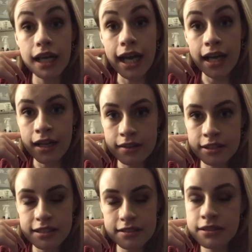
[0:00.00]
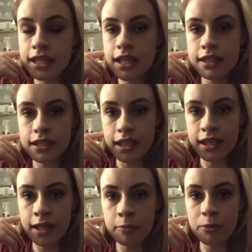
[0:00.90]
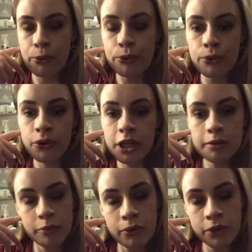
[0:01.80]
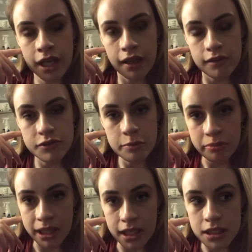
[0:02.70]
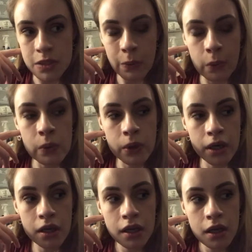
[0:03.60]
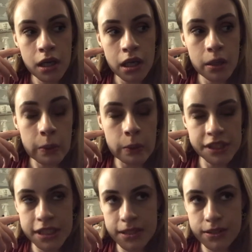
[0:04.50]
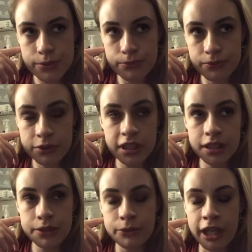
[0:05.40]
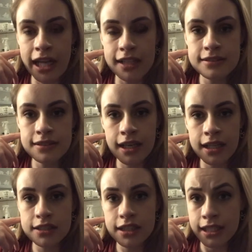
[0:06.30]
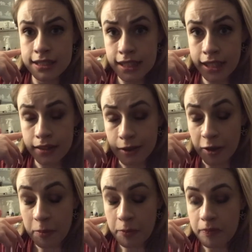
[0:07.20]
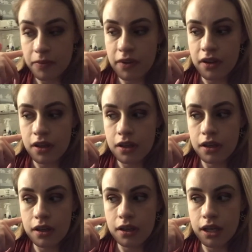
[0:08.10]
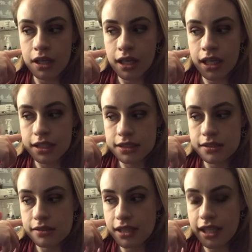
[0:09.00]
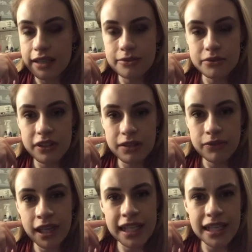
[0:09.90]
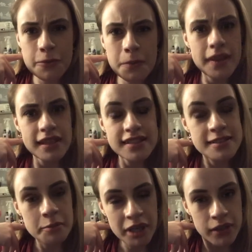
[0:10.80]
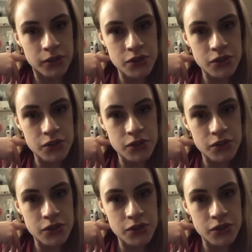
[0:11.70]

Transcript: either has taken a nap or in the morning after bed or when she's really relaxed and she has to get up. And I can't really find out what that's about.